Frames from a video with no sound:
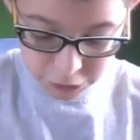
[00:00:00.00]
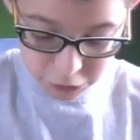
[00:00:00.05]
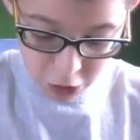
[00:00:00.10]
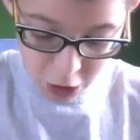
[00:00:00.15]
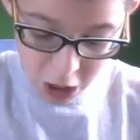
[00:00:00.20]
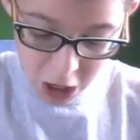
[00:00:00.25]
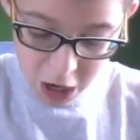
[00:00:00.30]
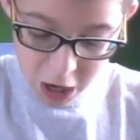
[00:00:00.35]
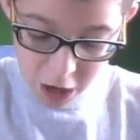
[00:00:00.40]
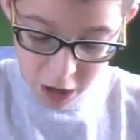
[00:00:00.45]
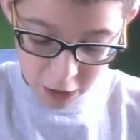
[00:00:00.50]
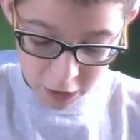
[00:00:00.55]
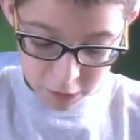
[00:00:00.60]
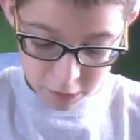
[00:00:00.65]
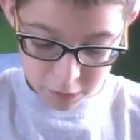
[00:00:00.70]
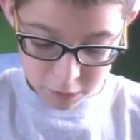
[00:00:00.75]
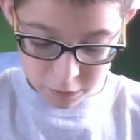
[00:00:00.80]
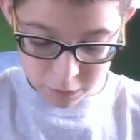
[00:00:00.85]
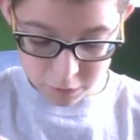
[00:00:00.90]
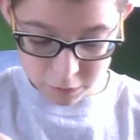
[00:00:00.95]
Ah,
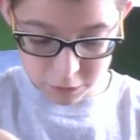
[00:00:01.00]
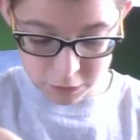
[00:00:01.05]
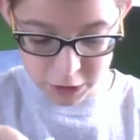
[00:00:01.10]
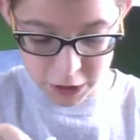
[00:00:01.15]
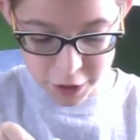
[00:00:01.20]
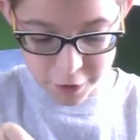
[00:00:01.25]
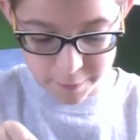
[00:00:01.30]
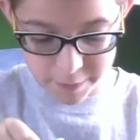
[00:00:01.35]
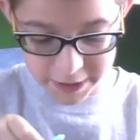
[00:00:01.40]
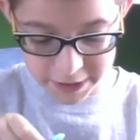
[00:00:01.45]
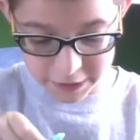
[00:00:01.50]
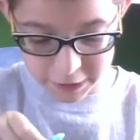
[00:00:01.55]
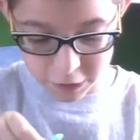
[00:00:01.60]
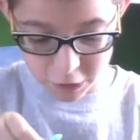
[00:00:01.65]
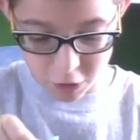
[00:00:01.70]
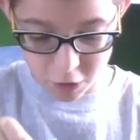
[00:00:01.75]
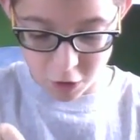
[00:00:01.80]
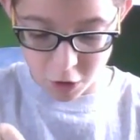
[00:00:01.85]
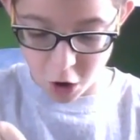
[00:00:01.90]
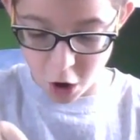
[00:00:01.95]
there we
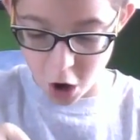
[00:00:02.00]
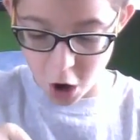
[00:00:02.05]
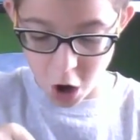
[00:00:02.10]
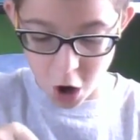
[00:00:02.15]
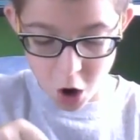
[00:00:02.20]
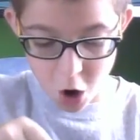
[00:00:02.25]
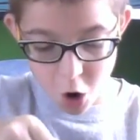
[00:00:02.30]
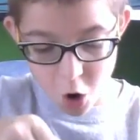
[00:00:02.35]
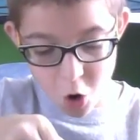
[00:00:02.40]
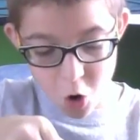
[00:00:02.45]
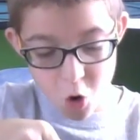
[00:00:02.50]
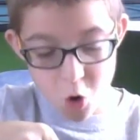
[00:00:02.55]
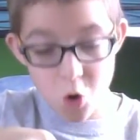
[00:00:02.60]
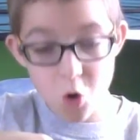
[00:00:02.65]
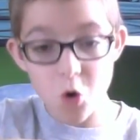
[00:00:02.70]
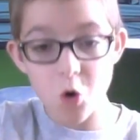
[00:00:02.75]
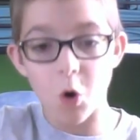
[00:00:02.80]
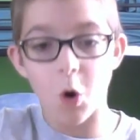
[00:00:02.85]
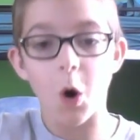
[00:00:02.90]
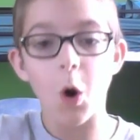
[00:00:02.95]
go.
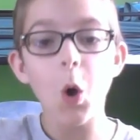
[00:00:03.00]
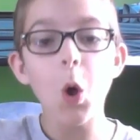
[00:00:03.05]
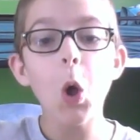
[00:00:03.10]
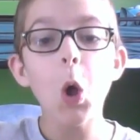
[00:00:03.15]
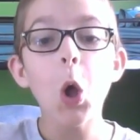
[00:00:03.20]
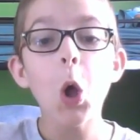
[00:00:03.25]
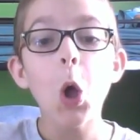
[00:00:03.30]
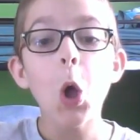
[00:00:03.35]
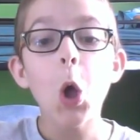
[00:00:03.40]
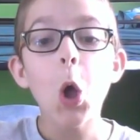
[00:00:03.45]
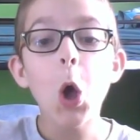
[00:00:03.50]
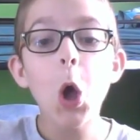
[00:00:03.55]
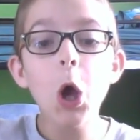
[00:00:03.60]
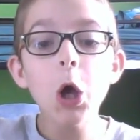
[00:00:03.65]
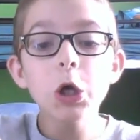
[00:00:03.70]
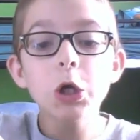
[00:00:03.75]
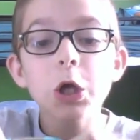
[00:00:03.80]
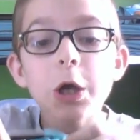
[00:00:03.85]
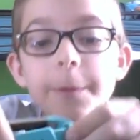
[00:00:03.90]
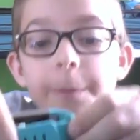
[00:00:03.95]
Oh,
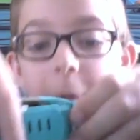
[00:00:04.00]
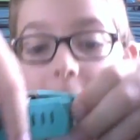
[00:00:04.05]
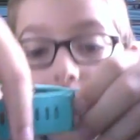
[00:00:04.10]
I keep